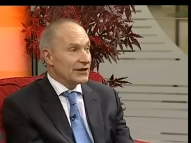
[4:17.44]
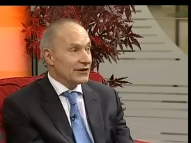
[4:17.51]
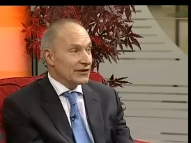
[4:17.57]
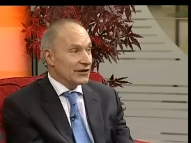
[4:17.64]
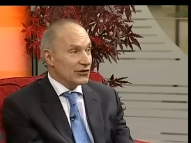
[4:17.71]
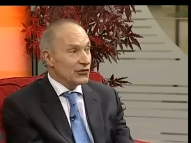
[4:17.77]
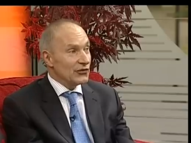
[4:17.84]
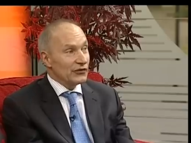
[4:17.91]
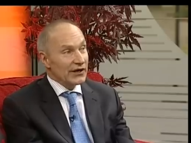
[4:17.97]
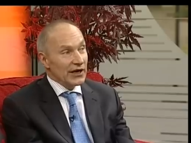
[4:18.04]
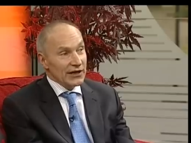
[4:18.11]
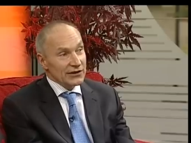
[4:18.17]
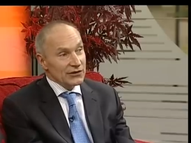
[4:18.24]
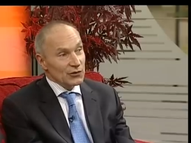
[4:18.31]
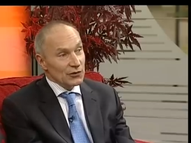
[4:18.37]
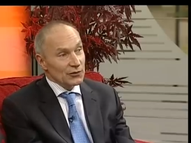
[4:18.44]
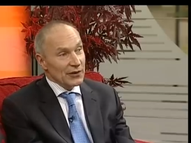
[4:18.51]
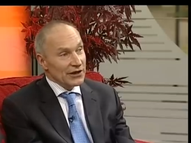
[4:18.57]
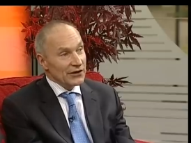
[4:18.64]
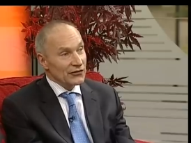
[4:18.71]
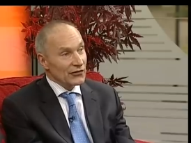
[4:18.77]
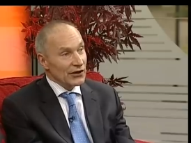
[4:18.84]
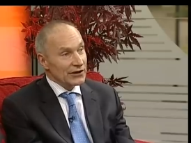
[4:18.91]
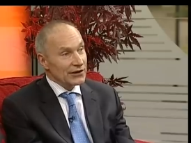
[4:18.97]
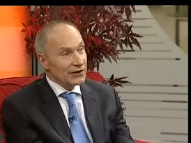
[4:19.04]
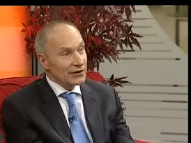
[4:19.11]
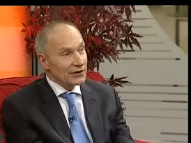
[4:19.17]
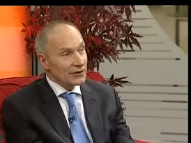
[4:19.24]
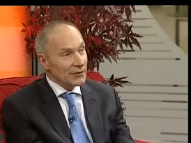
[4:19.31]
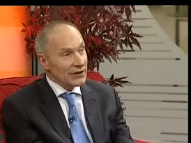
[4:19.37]
The UVAs will penetrate a
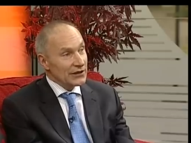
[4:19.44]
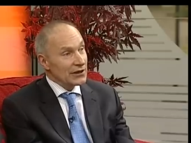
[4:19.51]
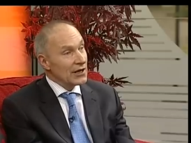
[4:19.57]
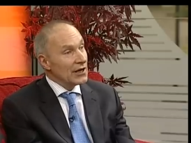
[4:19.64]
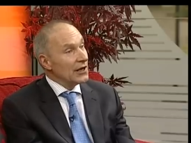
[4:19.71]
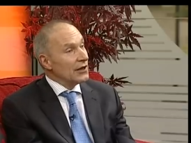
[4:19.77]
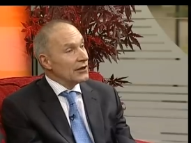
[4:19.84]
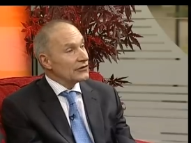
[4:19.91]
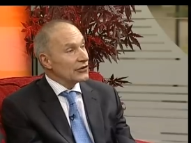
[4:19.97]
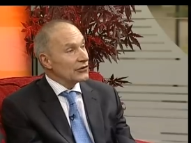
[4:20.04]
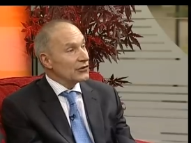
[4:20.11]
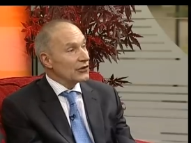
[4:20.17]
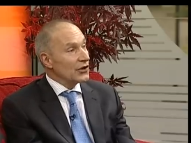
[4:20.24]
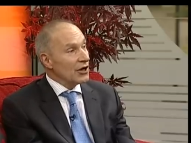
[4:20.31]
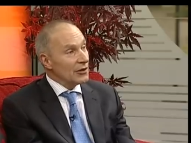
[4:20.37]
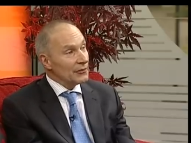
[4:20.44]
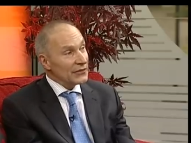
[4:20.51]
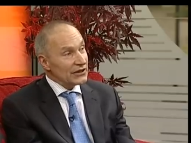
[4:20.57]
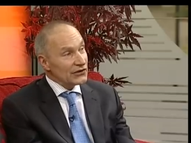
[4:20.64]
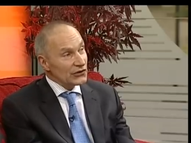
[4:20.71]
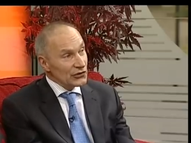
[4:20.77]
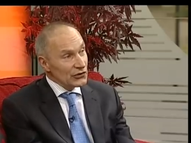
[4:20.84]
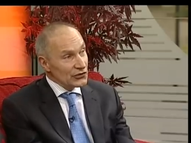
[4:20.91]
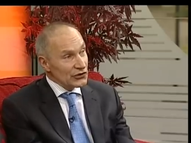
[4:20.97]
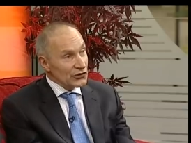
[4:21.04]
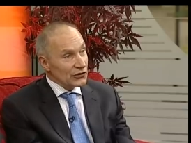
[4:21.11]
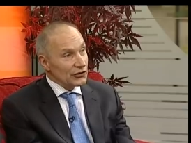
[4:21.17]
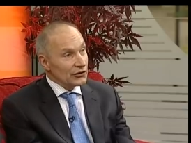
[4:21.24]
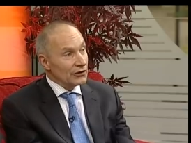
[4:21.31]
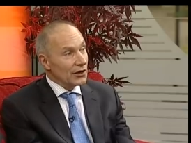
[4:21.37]
little bit. So you can't be too
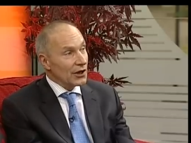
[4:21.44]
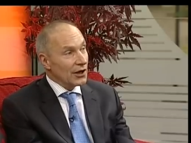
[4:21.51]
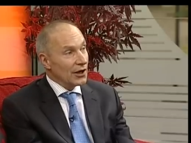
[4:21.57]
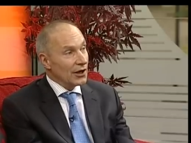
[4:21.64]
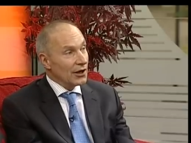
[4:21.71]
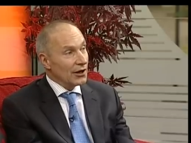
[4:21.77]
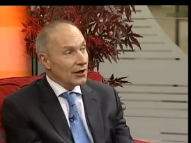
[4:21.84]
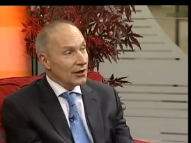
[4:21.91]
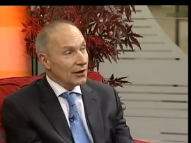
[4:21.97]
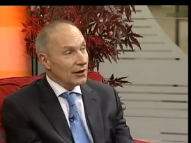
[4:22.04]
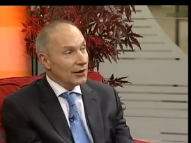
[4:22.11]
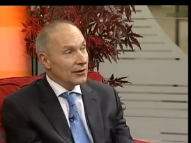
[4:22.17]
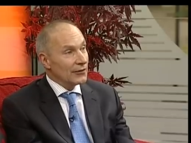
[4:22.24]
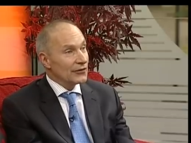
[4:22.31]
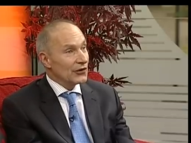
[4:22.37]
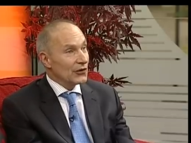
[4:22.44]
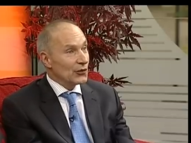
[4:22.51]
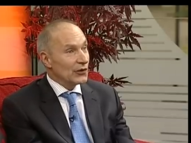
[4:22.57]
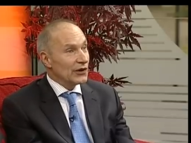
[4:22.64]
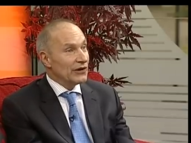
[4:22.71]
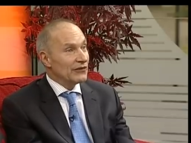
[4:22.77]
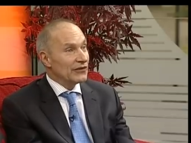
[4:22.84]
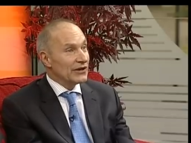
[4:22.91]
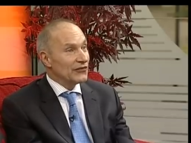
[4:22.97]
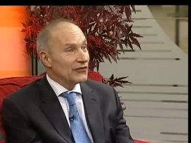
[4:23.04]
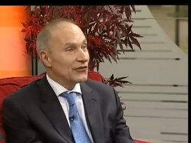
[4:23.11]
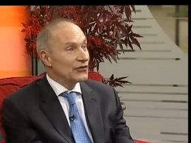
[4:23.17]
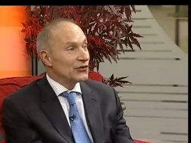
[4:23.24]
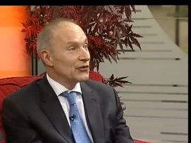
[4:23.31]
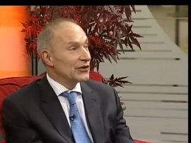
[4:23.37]
sure, even if
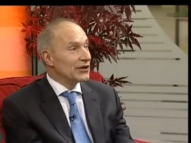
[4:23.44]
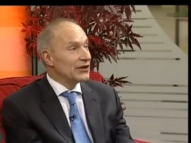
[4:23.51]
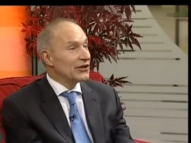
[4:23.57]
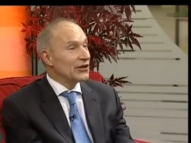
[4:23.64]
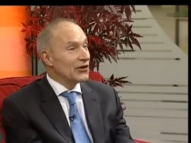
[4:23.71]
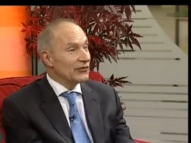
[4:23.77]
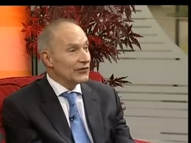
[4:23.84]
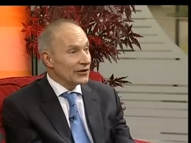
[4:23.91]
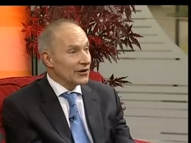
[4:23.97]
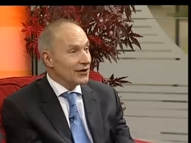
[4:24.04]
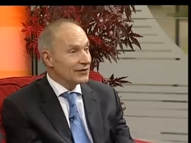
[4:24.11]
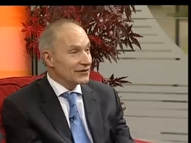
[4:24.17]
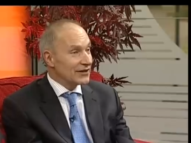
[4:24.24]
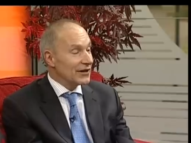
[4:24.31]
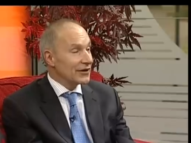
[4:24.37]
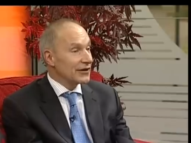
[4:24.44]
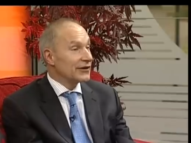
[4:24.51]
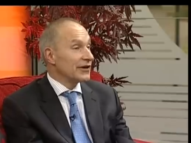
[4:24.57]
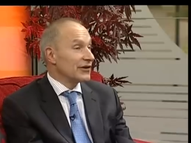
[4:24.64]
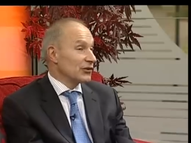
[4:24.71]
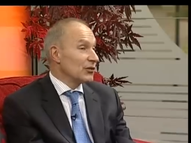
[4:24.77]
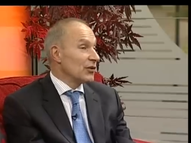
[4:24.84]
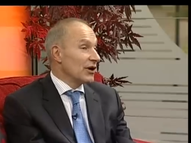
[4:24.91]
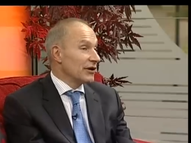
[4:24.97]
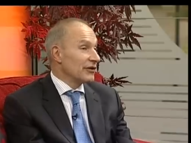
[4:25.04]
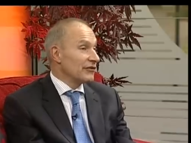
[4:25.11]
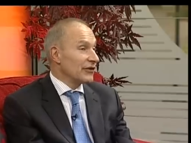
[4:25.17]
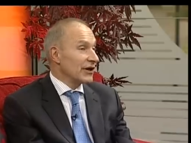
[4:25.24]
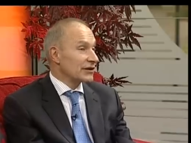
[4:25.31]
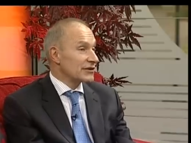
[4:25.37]
you're in an overcast area, that you are in
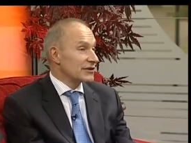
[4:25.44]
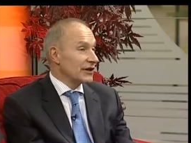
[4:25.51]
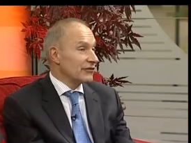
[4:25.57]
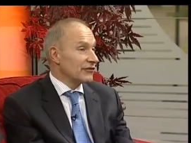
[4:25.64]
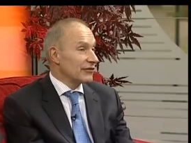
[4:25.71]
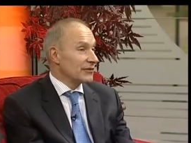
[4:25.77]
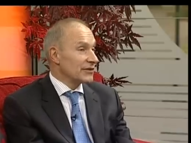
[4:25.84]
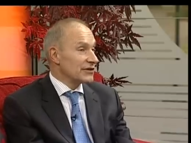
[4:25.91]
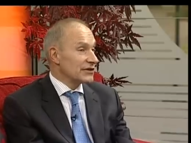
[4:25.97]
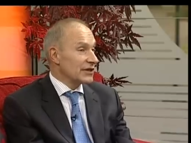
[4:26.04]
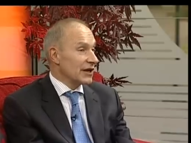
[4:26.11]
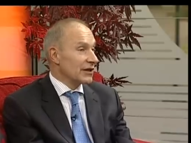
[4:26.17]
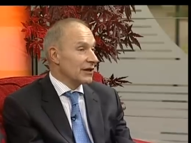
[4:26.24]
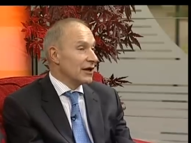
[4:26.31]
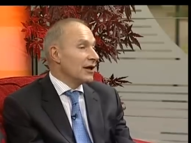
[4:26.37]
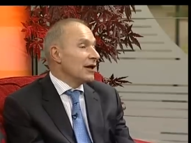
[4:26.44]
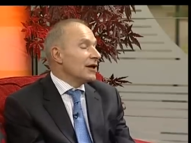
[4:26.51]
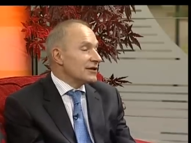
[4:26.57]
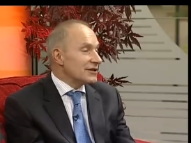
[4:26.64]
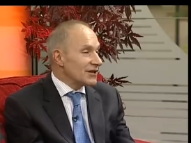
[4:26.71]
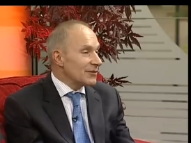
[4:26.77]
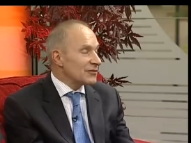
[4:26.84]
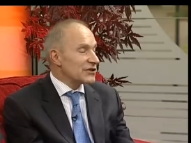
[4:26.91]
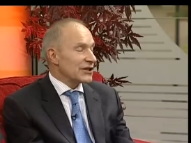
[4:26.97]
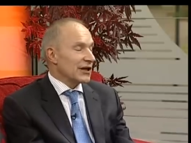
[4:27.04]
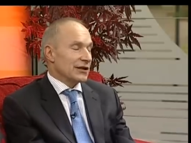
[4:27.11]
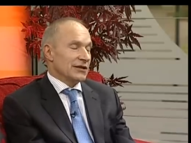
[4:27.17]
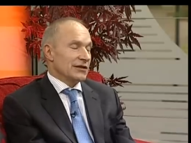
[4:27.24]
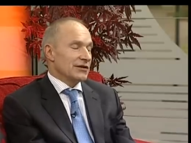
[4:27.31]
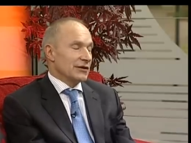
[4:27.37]
fact safe from the sun. Some sun
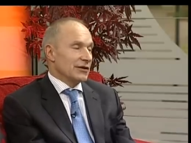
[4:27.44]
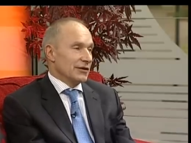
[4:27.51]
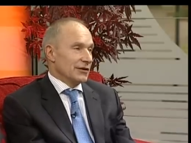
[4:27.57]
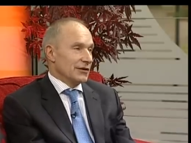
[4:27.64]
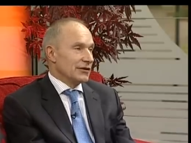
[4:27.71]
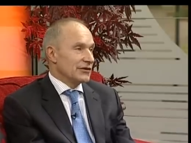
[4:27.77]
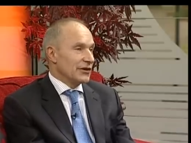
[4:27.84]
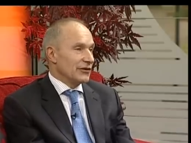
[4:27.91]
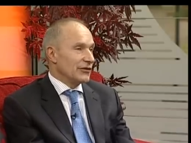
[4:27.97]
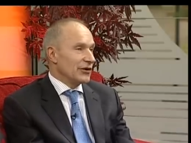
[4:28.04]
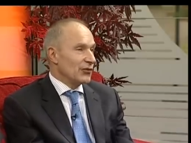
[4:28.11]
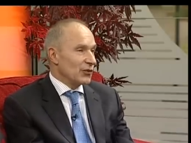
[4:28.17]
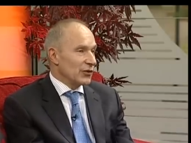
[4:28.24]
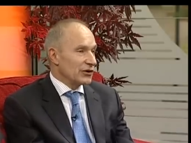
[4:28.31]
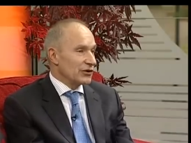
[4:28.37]
is good, so you don't want